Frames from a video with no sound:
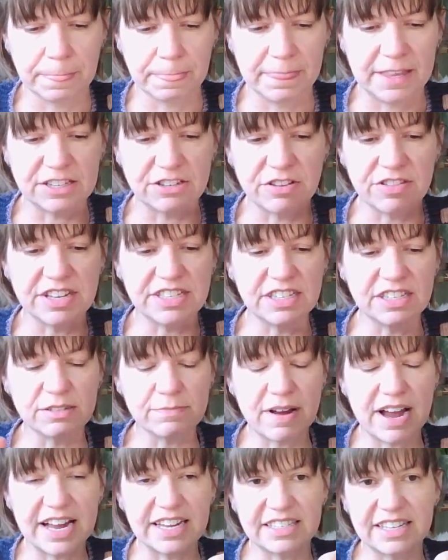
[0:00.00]
So this is
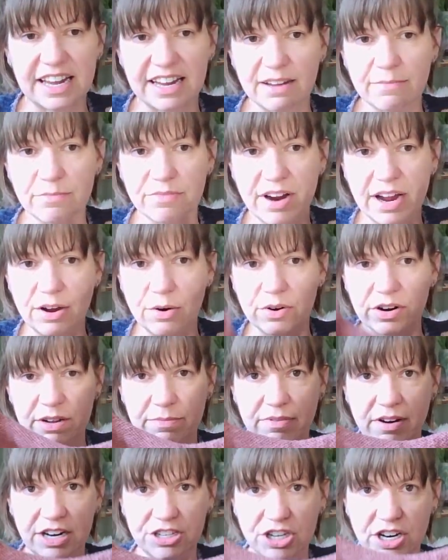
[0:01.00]
my second priority
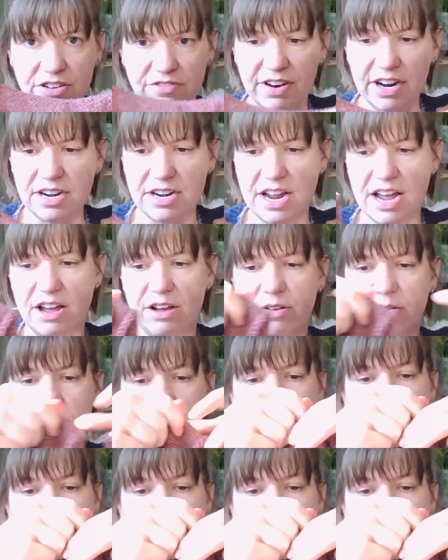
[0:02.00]
project right now.